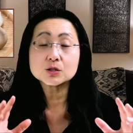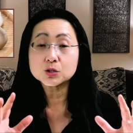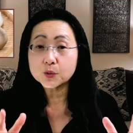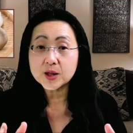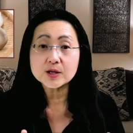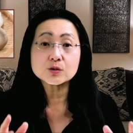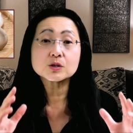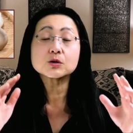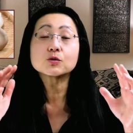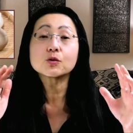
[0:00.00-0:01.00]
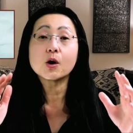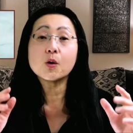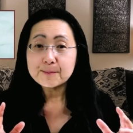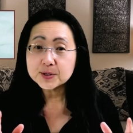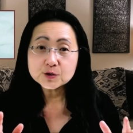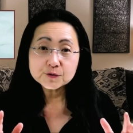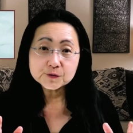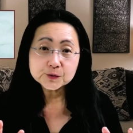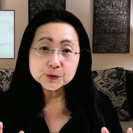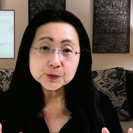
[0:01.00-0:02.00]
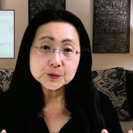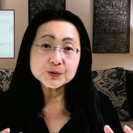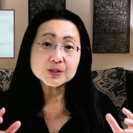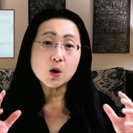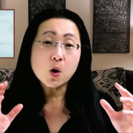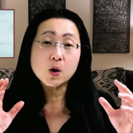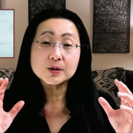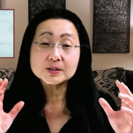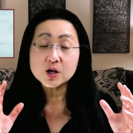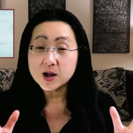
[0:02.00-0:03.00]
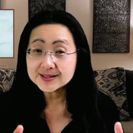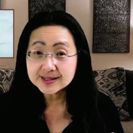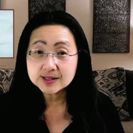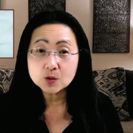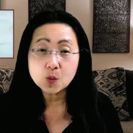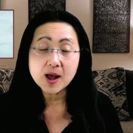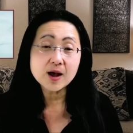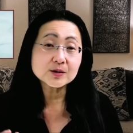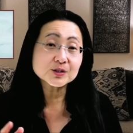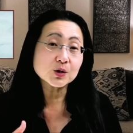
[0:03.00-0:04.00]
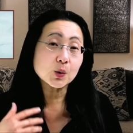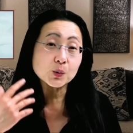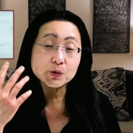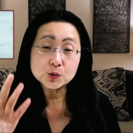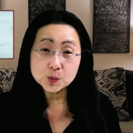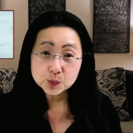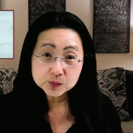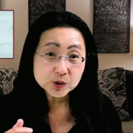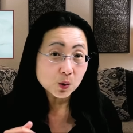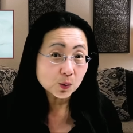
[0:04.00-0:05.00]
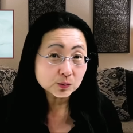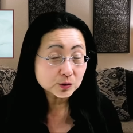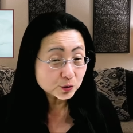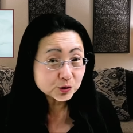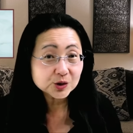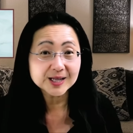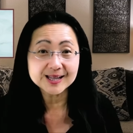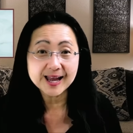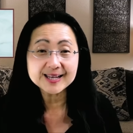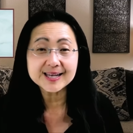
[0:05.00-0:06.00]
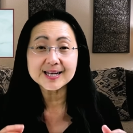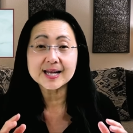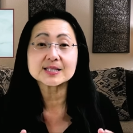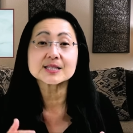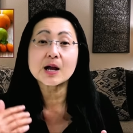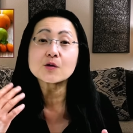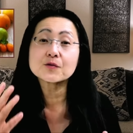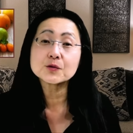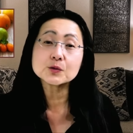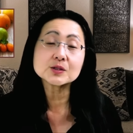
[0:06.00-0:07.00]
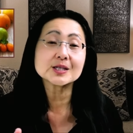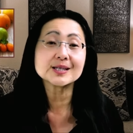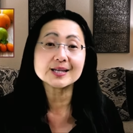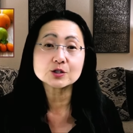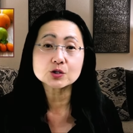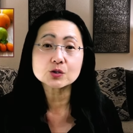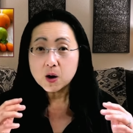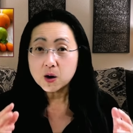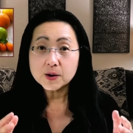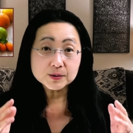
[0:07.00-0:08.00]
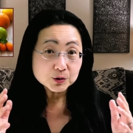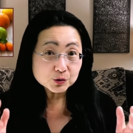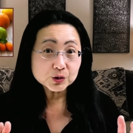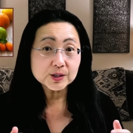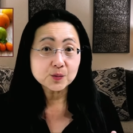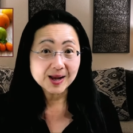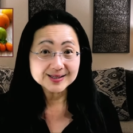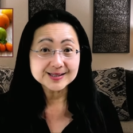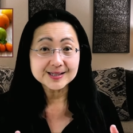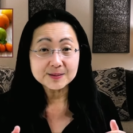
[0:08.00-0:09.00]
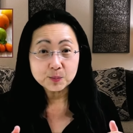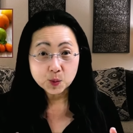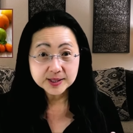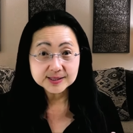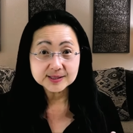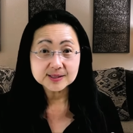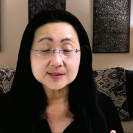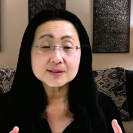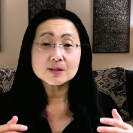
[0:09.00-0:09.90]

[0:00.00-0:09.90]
so that you can grow. Bitter foods are toxic in the wild, so you don't usually like it. And sour foods in nature are usually rancid and poisonous.